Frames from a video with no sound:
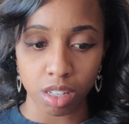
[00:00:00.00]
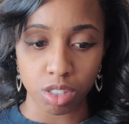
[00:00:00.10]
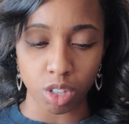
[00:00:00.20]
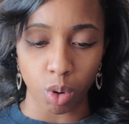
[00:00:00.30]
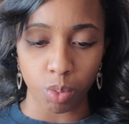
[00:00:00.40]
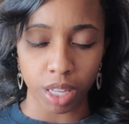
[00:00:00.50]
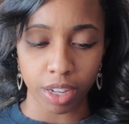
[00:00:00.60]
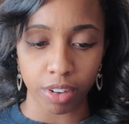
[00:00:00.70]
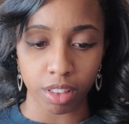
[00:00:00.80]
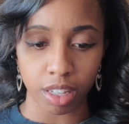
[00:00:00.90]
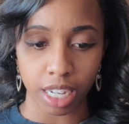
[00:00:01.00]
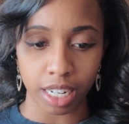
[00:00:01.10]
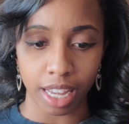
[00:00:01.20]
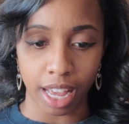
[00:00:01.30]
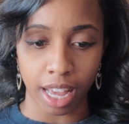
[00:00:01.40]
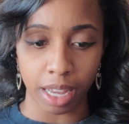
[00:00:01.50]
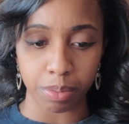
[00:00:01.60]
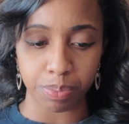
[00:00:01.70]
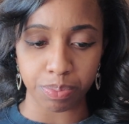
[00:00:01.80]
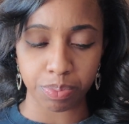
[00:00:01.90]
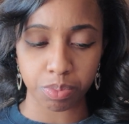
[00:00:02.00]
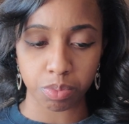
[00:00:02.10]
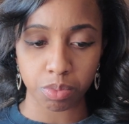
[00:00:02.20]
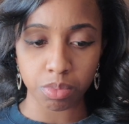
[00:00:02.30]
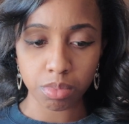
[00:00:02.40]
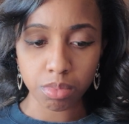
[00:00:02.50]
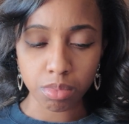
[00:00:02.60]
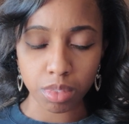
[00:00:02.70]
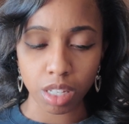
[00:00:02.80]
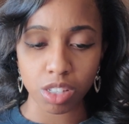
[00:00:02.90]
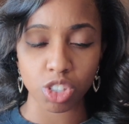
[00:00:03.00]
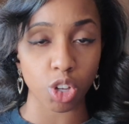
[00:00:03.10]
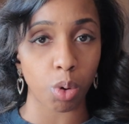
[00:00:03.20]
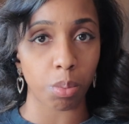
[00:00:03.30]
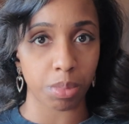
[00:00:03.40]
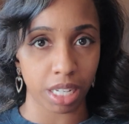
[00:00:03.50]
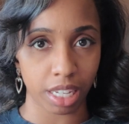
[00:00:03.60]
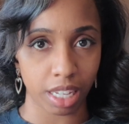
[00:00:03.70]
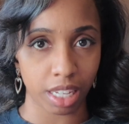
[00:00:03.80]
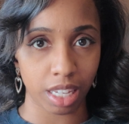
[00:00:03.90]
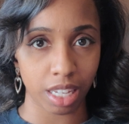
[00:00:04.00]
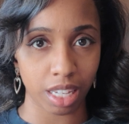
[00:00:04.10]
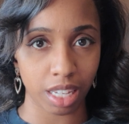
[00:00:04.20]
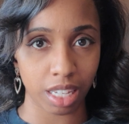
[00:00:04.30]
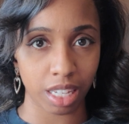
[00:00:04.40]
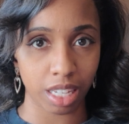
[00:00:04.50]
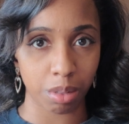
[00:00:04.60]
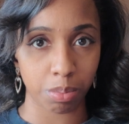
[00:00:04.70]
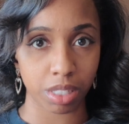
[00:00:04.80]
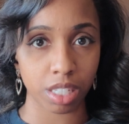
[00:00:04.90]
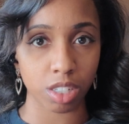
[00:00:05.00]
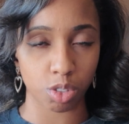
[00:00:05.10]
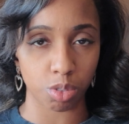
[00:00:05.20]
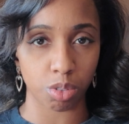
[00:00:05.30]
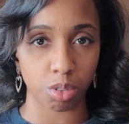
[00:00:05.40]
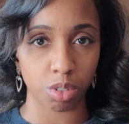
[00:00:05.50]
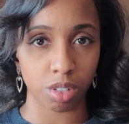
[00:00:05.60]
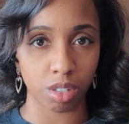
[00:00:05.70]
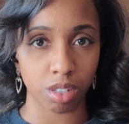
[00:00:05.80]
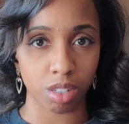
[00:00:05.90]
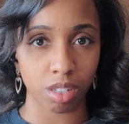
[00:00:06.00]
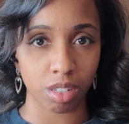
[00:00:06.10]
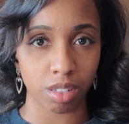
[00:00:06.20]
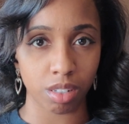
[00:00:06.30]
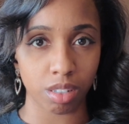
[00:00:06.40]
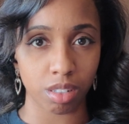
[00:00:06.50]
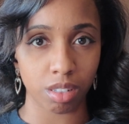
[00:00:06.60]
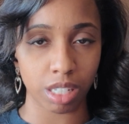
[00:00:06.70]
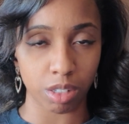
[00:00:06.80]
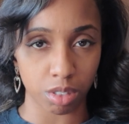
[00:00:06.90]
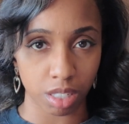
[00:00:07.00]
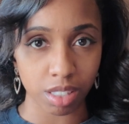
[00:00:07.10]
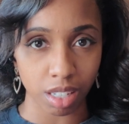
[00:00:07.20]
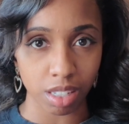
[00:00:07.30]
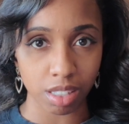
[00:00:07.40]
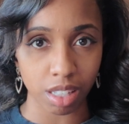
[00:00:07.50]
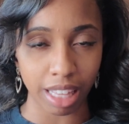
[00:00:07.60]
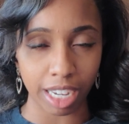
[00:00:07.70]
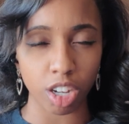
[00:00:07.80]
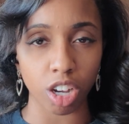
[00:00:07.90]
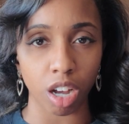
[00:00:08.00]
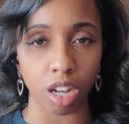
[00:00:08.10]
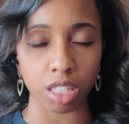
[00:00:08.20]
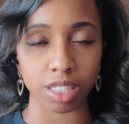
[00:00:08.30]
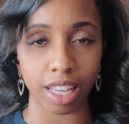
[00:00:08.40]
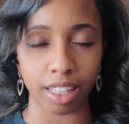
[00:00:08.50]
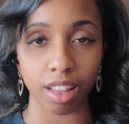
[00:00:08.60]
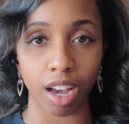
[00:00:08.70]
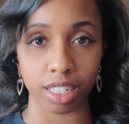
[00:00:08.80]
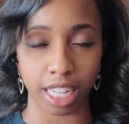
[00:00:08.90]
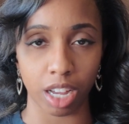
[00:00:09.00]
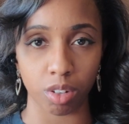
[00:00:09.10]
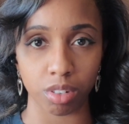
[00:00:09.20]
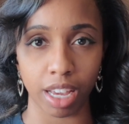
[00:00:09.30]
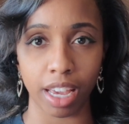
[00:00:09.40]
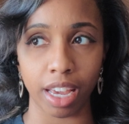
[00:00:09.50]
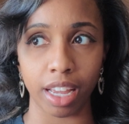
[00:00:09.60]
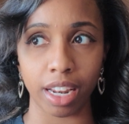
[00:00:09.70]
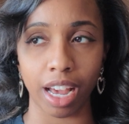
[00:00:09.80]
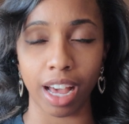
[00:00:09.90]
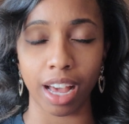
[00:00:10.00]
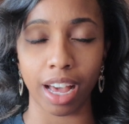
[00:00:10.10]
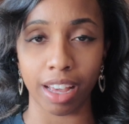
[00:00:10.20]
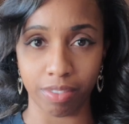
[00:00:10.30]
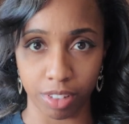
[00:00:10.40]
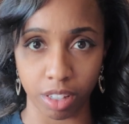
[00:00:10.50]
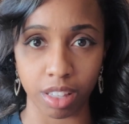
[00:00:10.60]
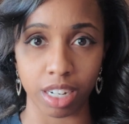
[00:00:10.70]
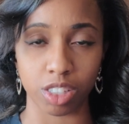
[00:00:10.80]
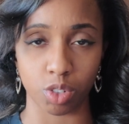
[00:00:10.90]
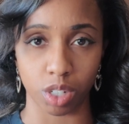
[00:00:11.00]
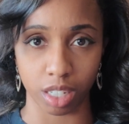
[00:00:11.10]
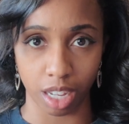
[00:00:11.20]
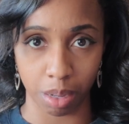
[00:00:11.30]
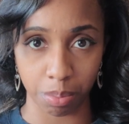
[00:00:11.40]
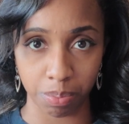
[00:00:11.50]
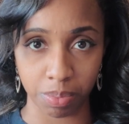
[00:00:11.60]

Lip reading: So we are looking at so many potential illnesses that could cause a lockdown, and I feel that it's going to come.